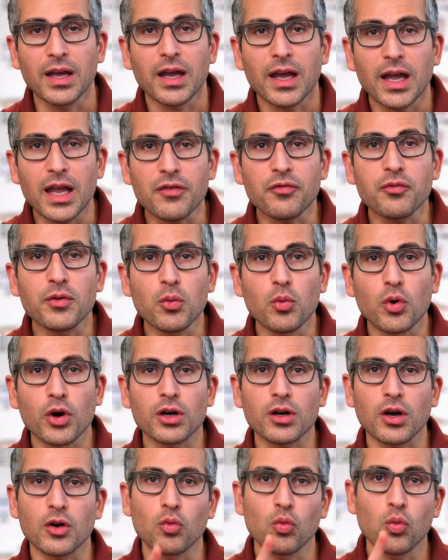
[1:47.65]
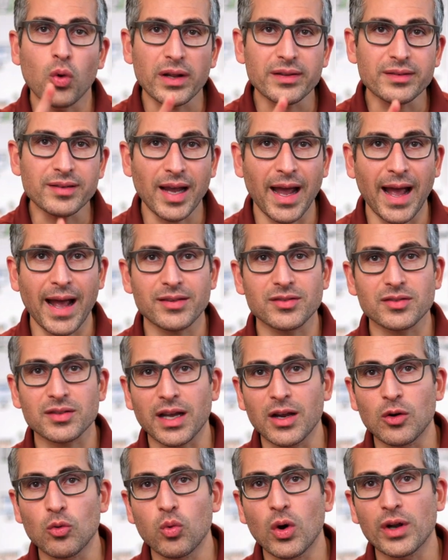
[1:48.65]
if we work on one task
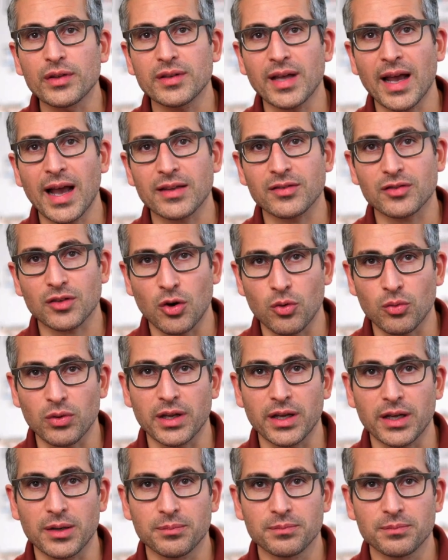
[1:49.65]
and one task only?